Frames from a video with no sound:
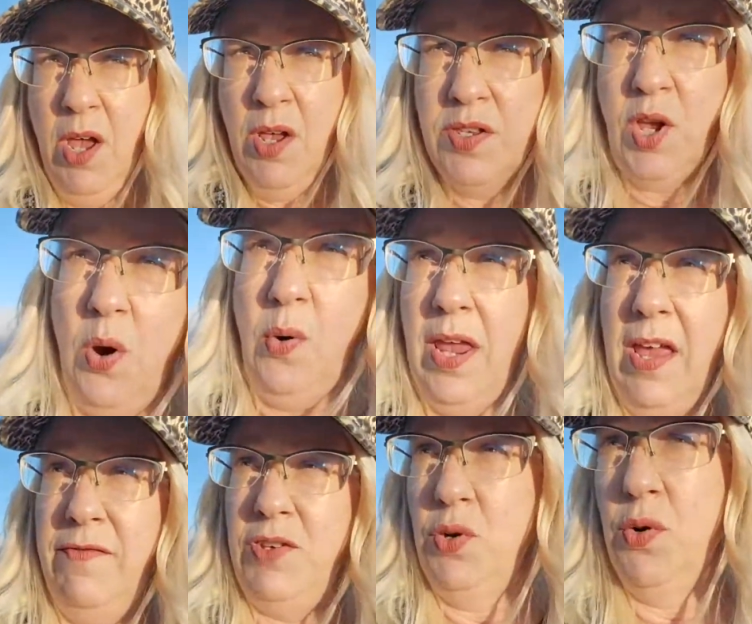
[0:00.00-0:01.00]
So
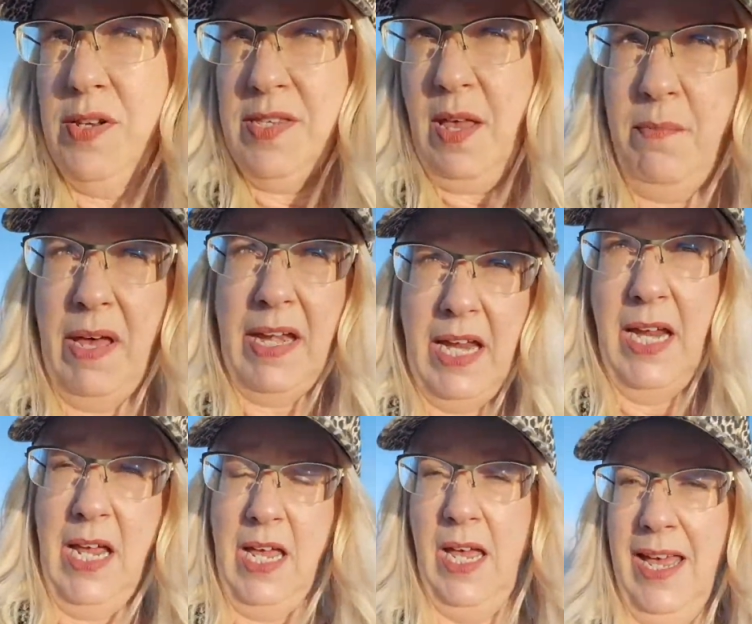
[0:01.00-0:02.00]
if you're somebody
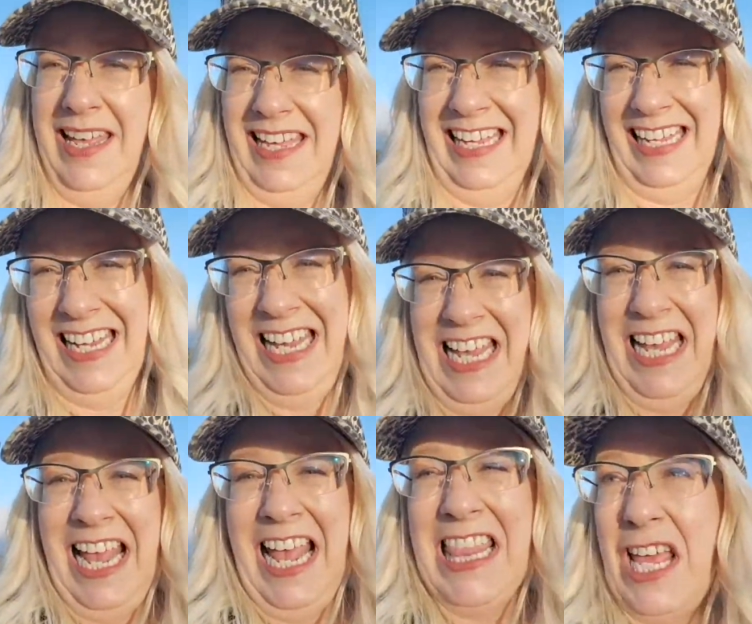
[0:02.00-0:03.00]

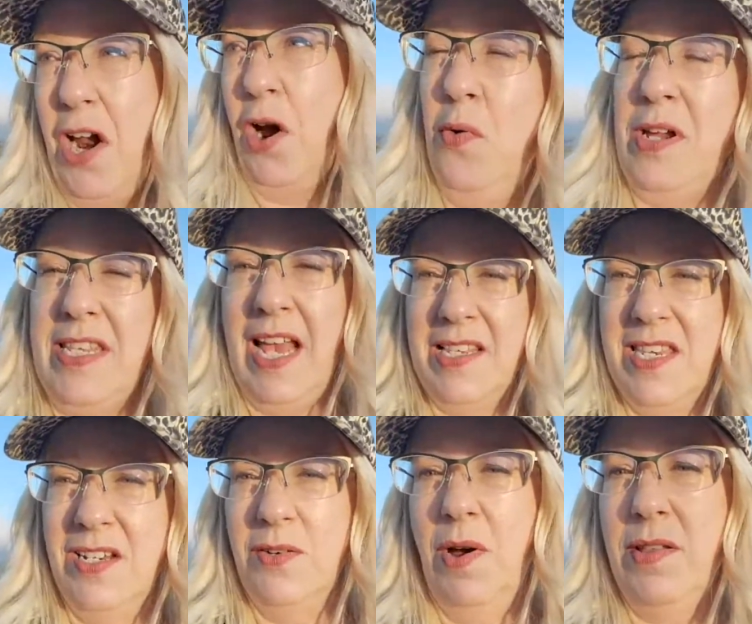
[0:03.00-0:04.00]
that always has to
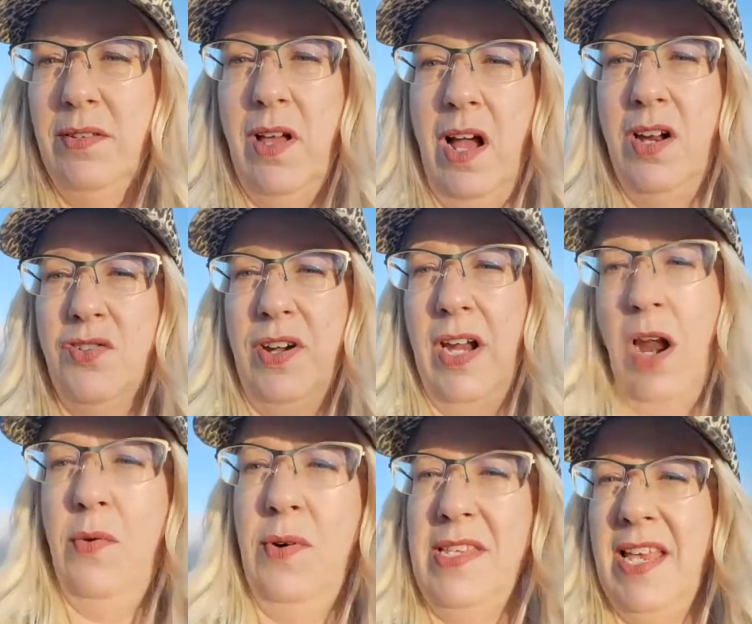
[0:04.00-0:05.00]
do all the laundry and
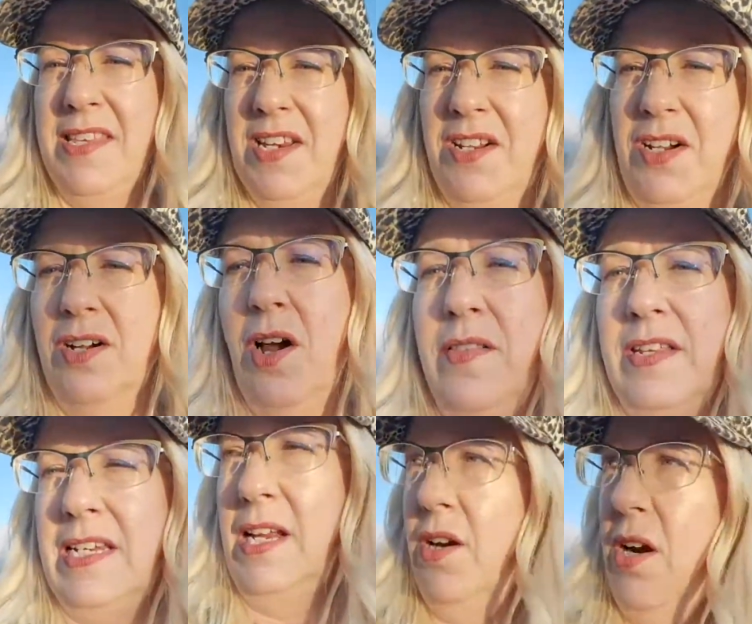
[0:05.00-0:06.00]
always has to cook all the
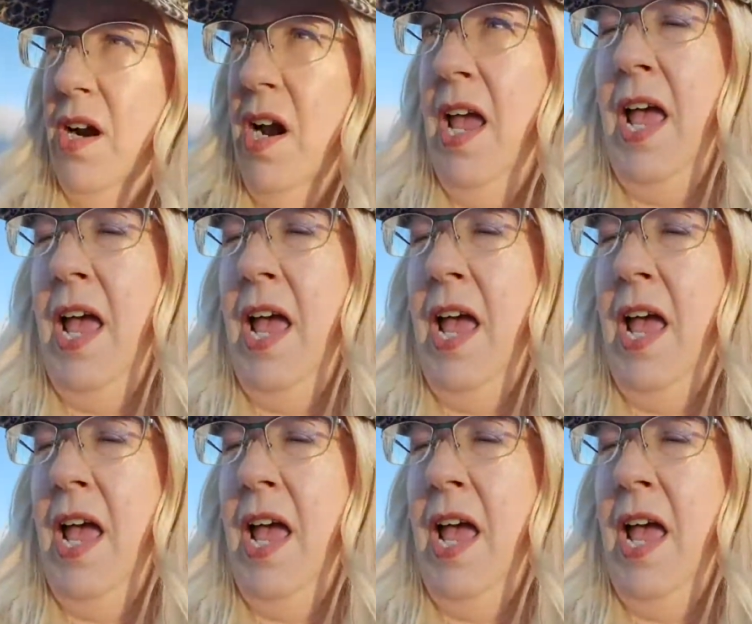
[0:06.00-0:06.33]
dinner